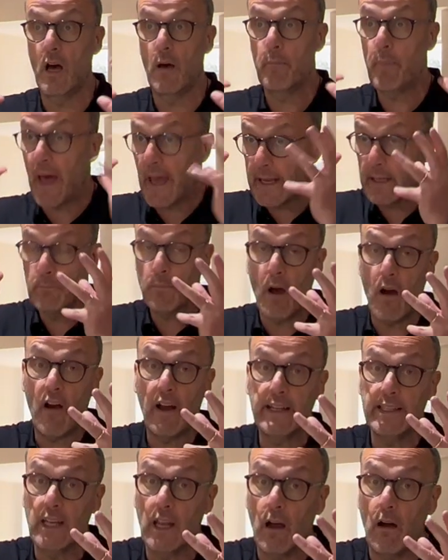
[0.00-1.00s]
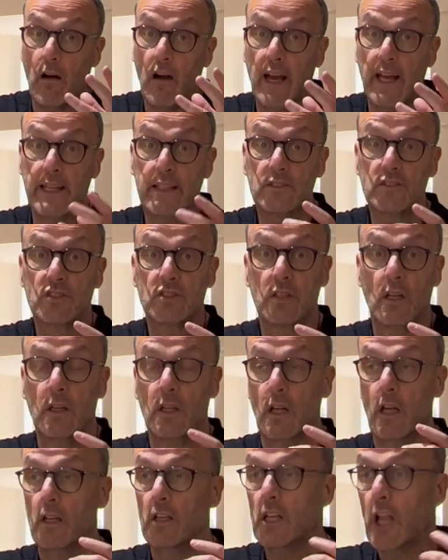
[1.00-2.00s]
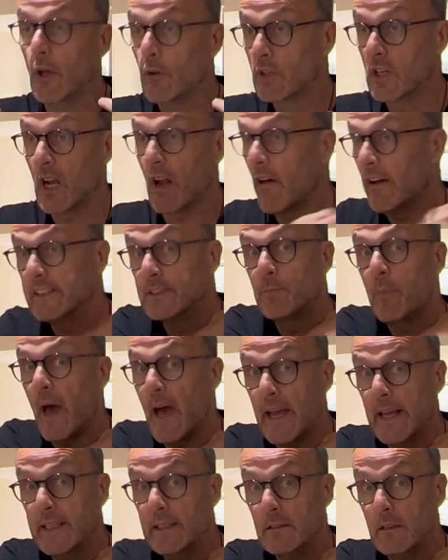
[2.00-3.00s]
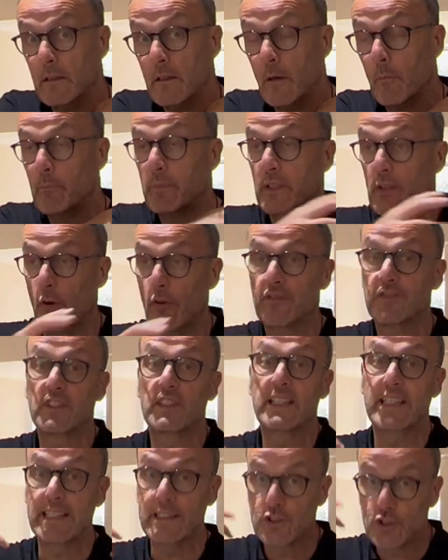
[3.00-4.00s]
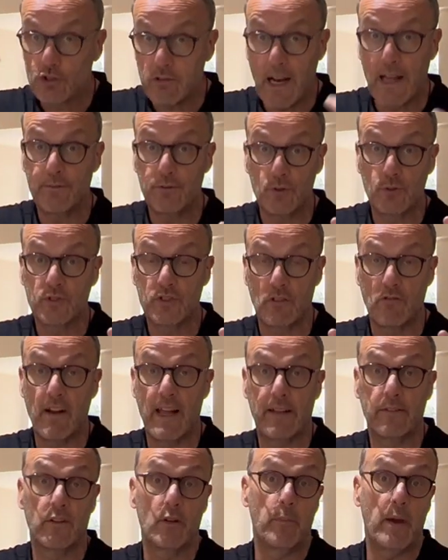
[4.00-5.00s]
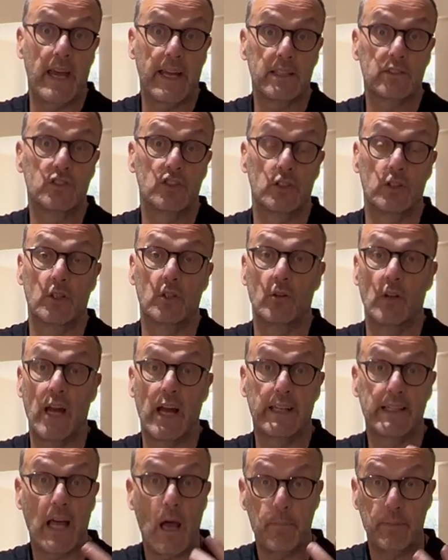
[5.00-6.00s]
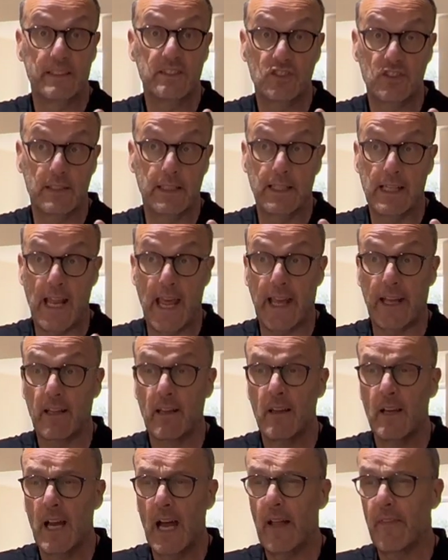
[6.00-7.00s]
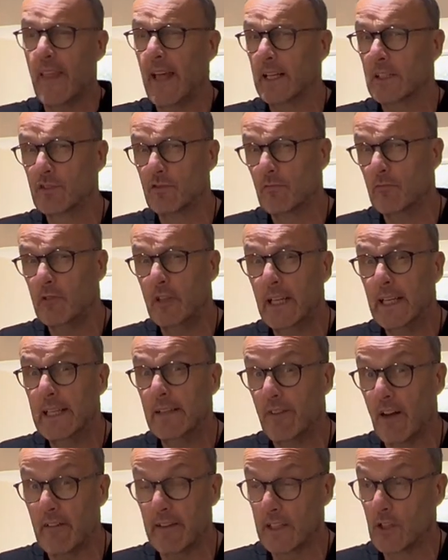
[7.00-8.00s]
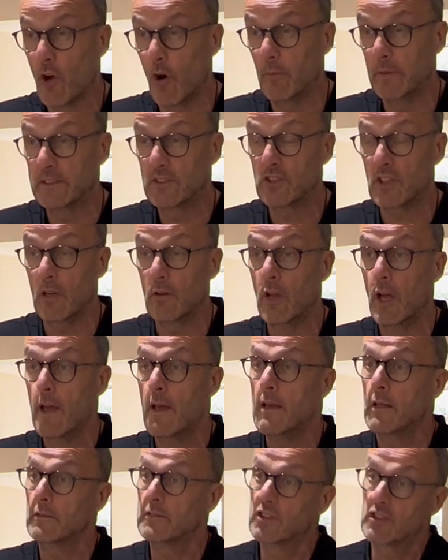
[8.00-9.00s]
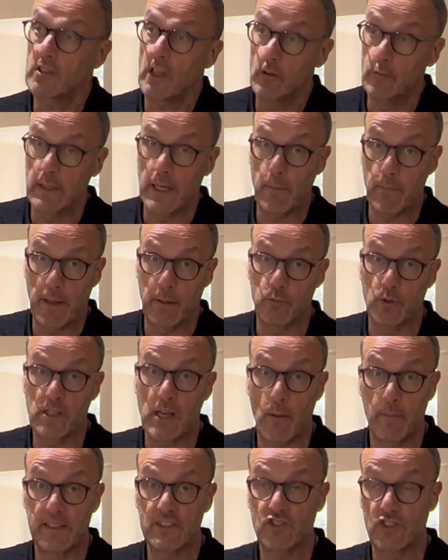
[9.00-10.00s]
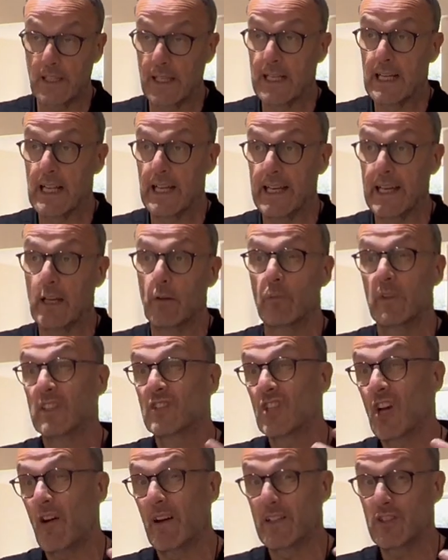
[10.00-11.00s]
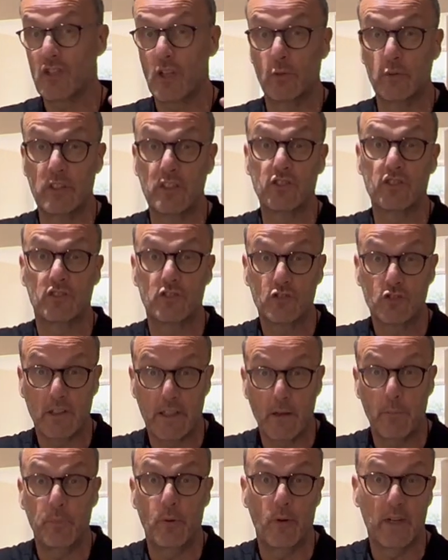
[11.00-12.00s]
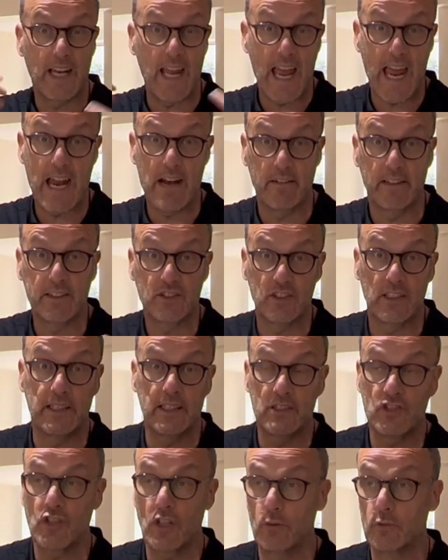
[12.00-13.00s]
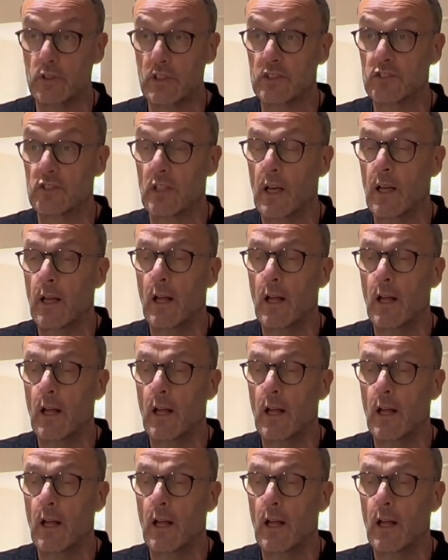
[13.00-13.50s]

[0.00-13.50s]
pain behind the eyes, localized pain, but often it travels around the back too and up into the neck, and that's really very common. So many people come into the clinic with tight shoulders, trigger point areas in the shoulders,